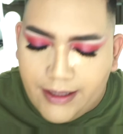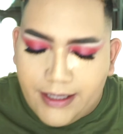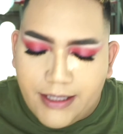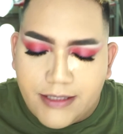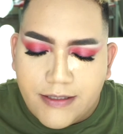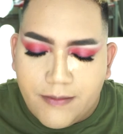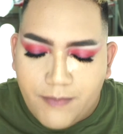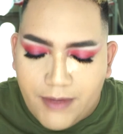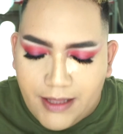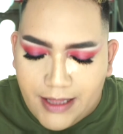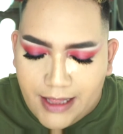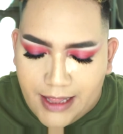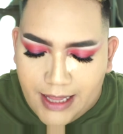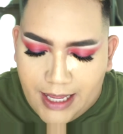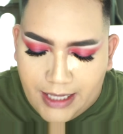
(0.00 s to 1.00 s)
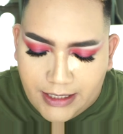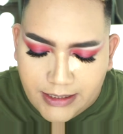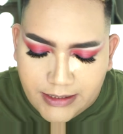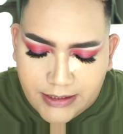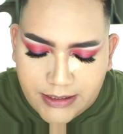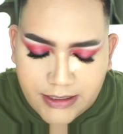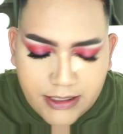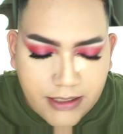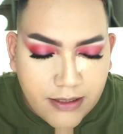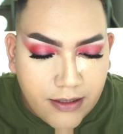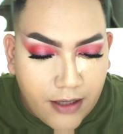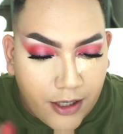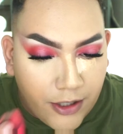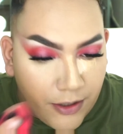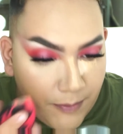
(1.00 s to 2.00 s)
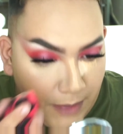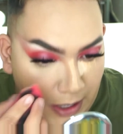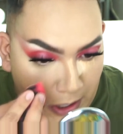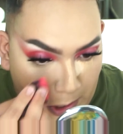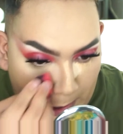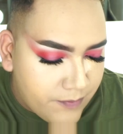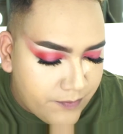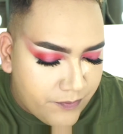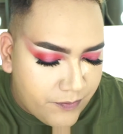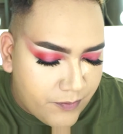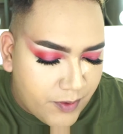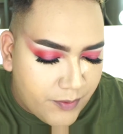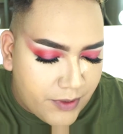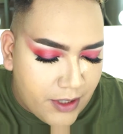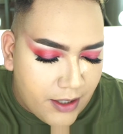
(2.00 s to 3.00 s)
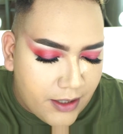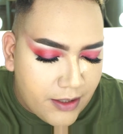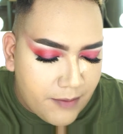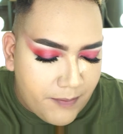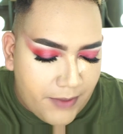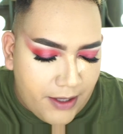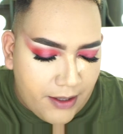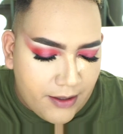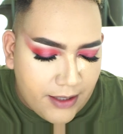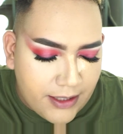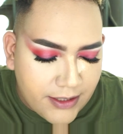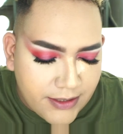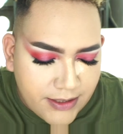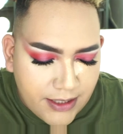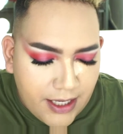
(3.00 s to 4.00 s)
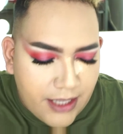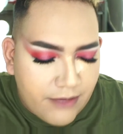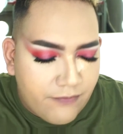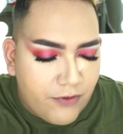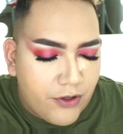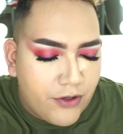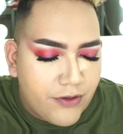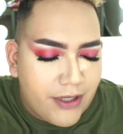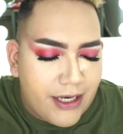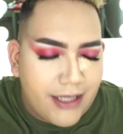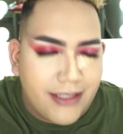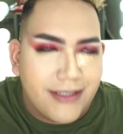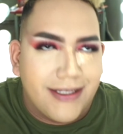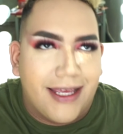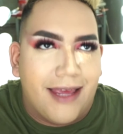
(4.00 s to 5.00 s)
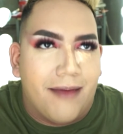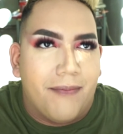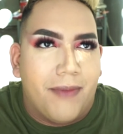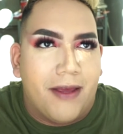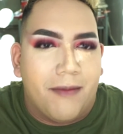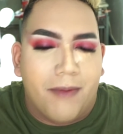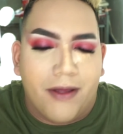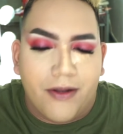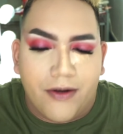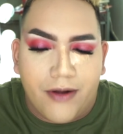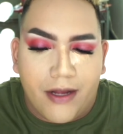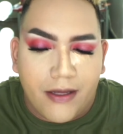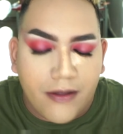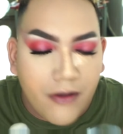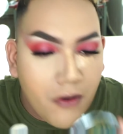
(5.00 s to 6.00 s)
like it to be light under my eye. But we're not gonna bake. I just, I've learned that I just can't bake land under